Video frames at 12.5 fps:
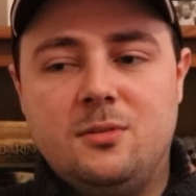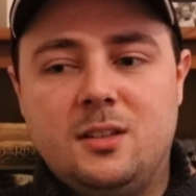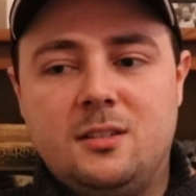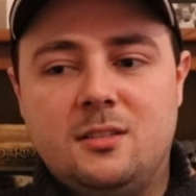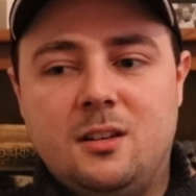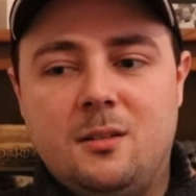
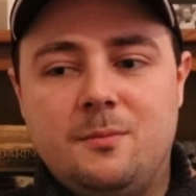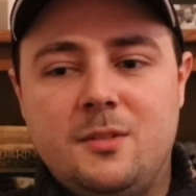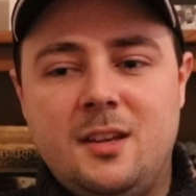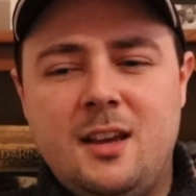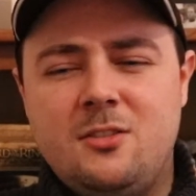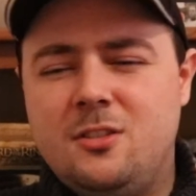And
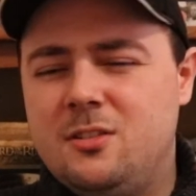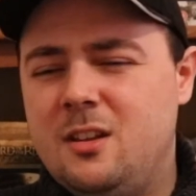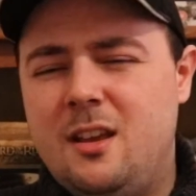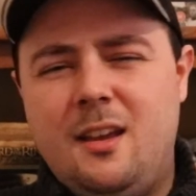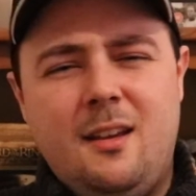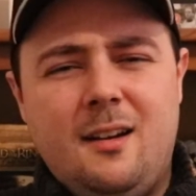yeah, just
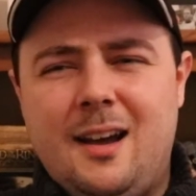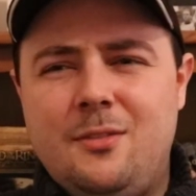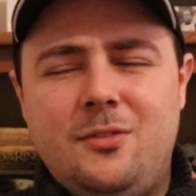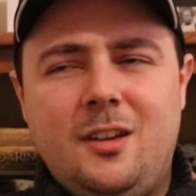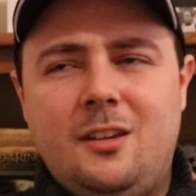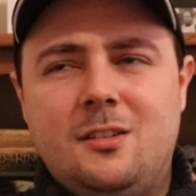I
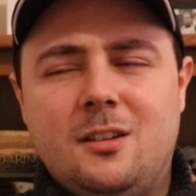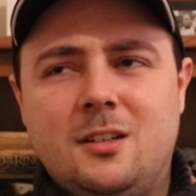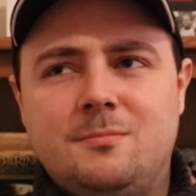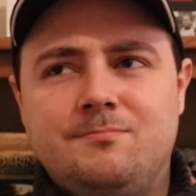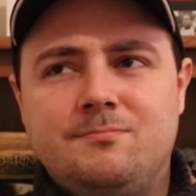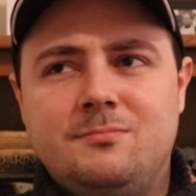think
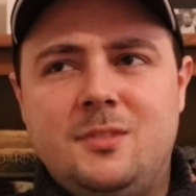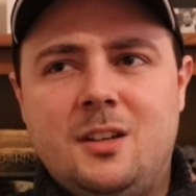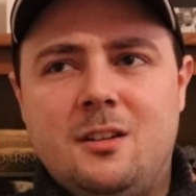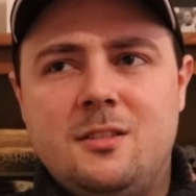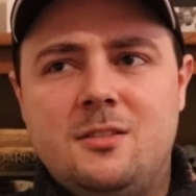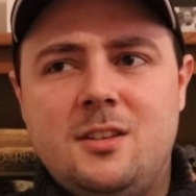you
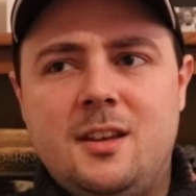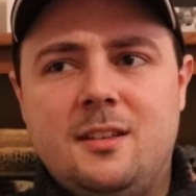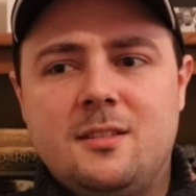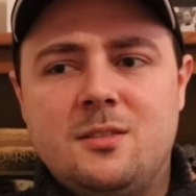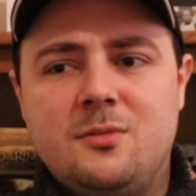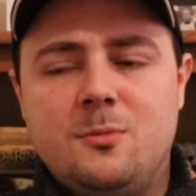know, seeing
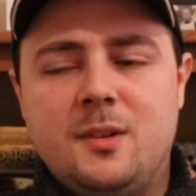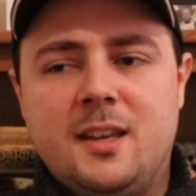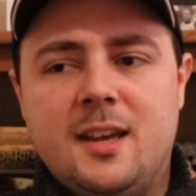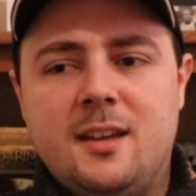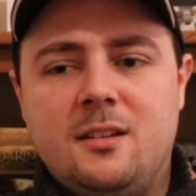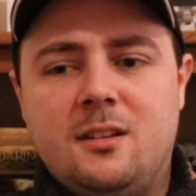this film
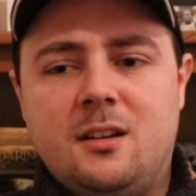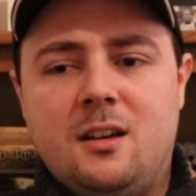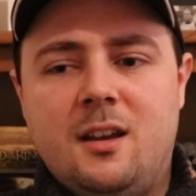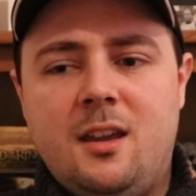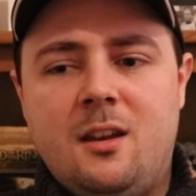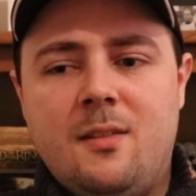again,
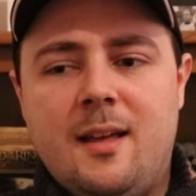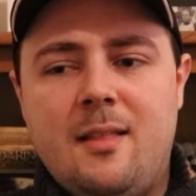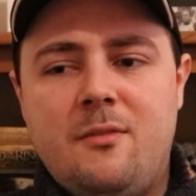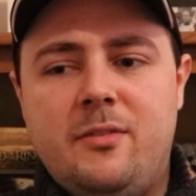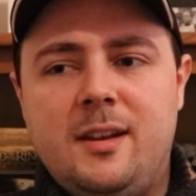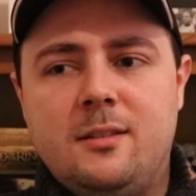you know,
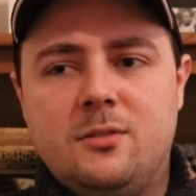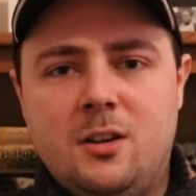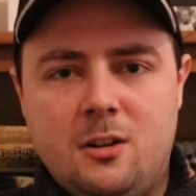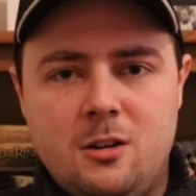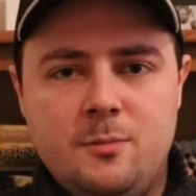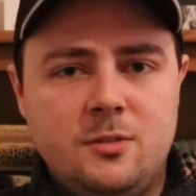that feeling of
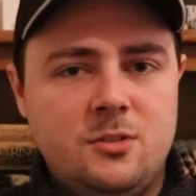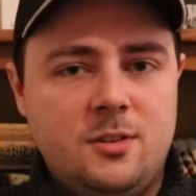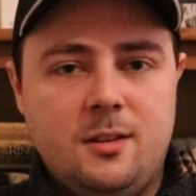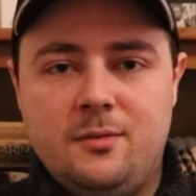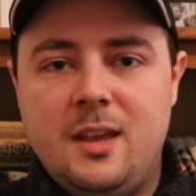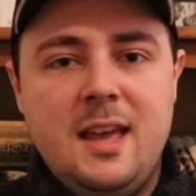hope and just
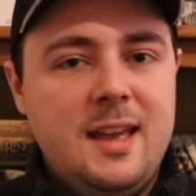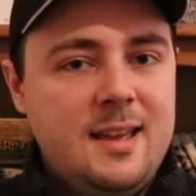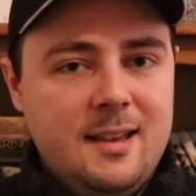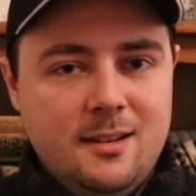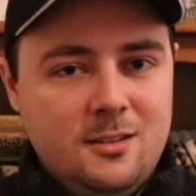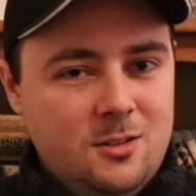kind
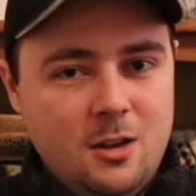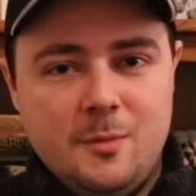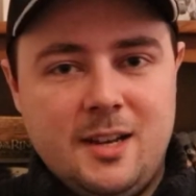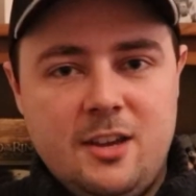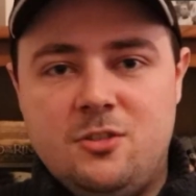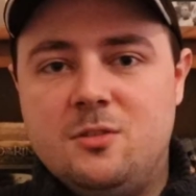of
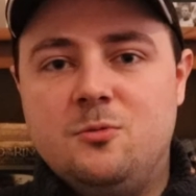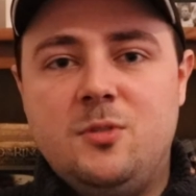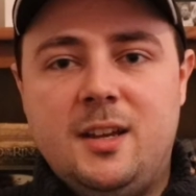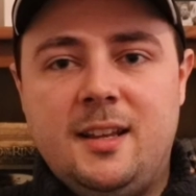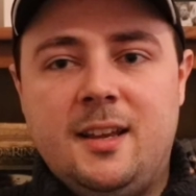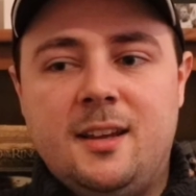determination
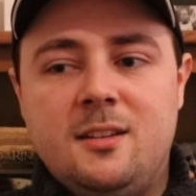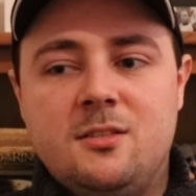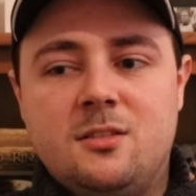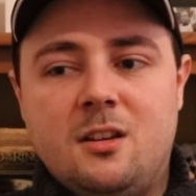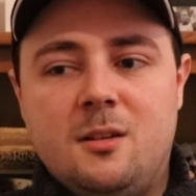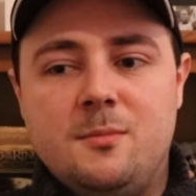really
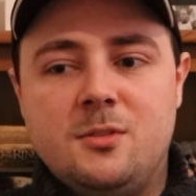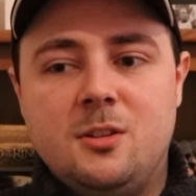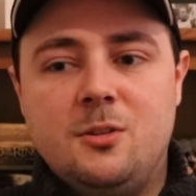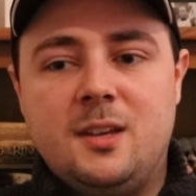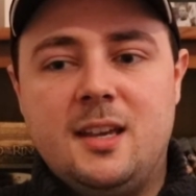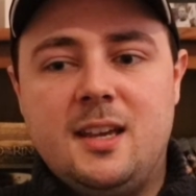is so
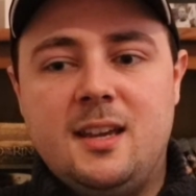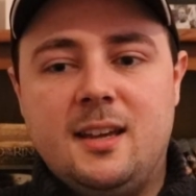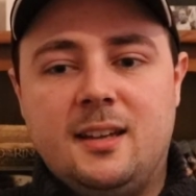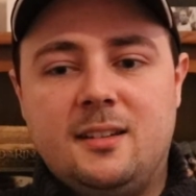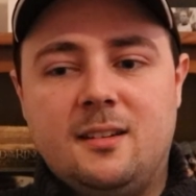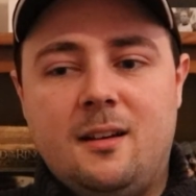key.
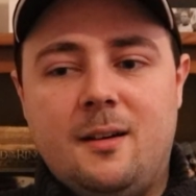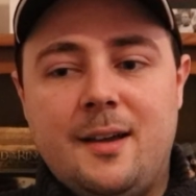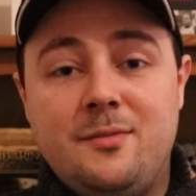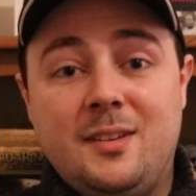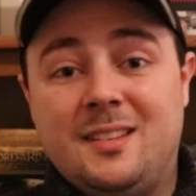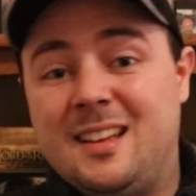And I
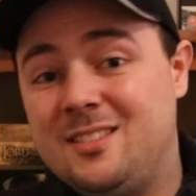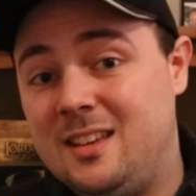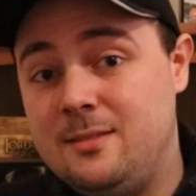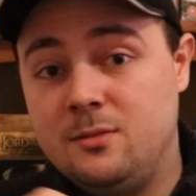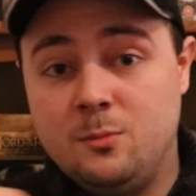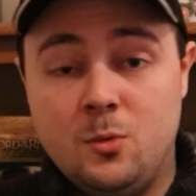think that's
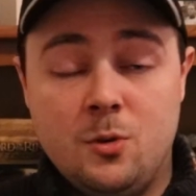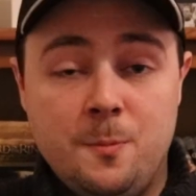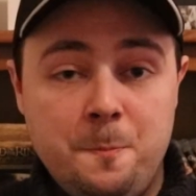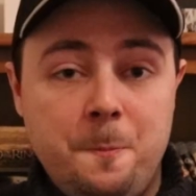even more